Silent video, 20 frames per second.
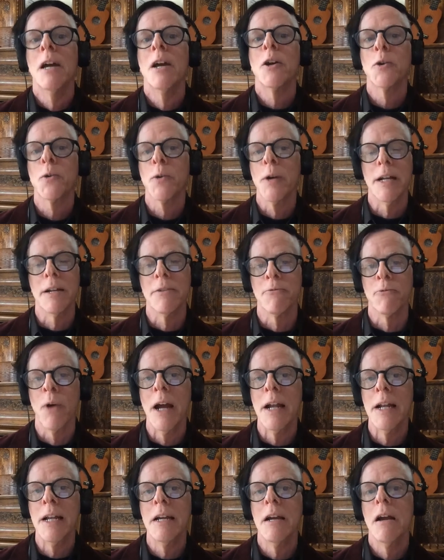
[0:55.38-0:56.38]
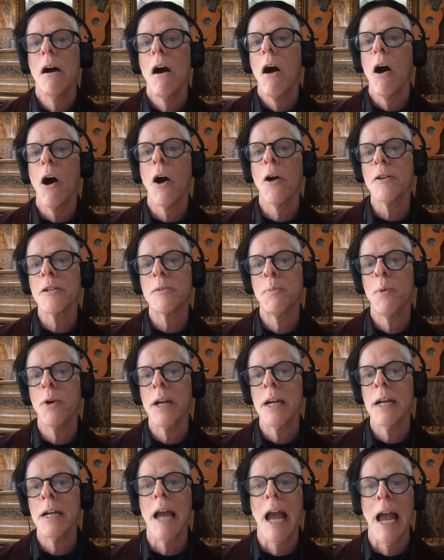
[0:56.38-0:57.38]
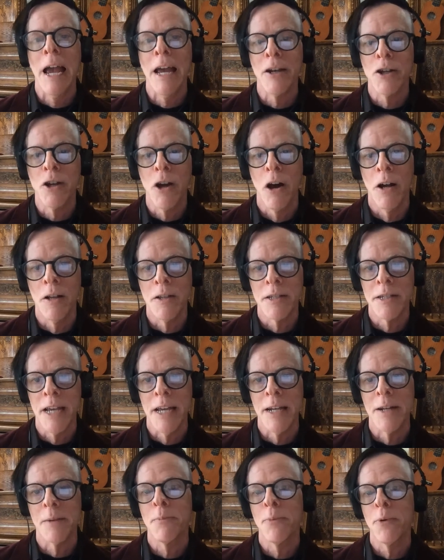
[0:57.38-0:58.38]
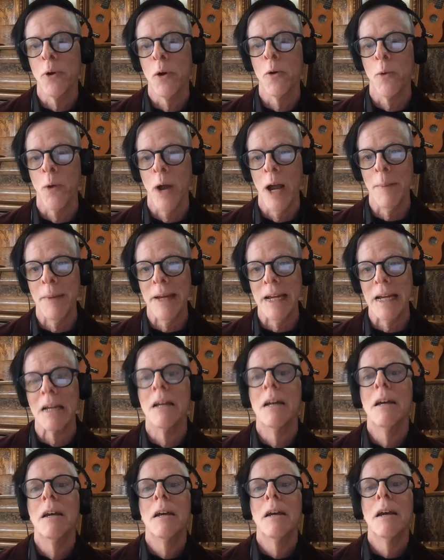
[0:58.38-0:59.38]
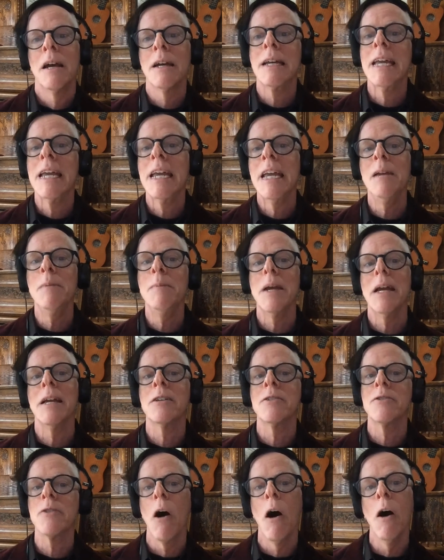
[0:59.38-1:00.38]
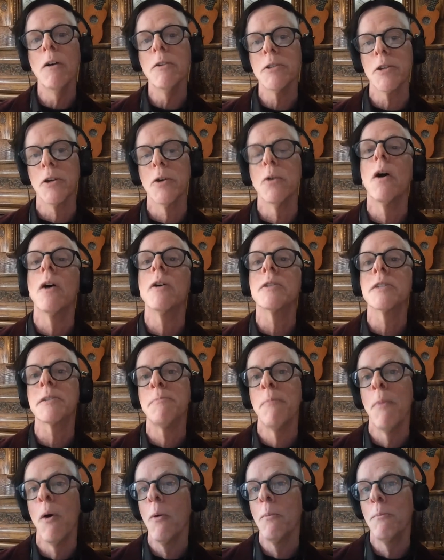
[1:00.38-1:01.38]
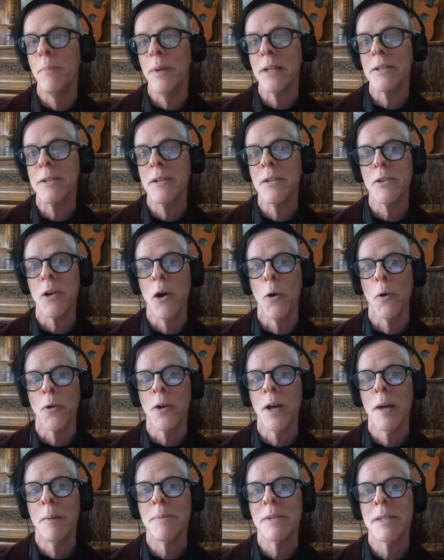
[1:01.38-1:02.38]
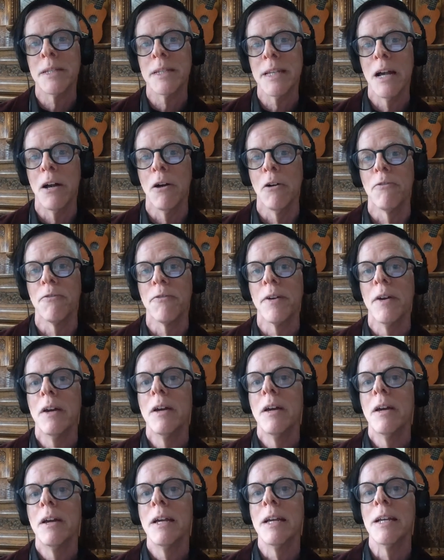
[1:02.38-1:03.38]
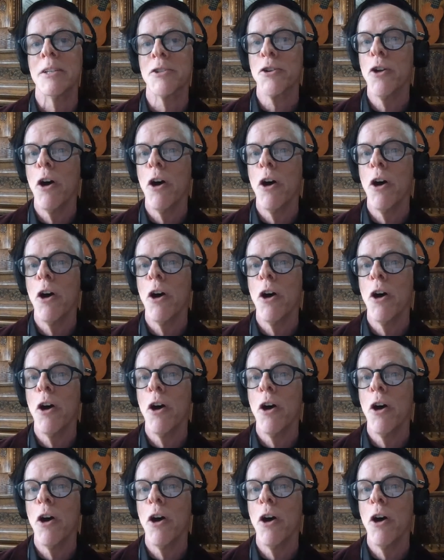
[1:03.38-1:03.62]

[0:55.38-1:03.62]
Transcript: creative writing, artist booking, and content programming. Akim is also a small business owner himself. He's an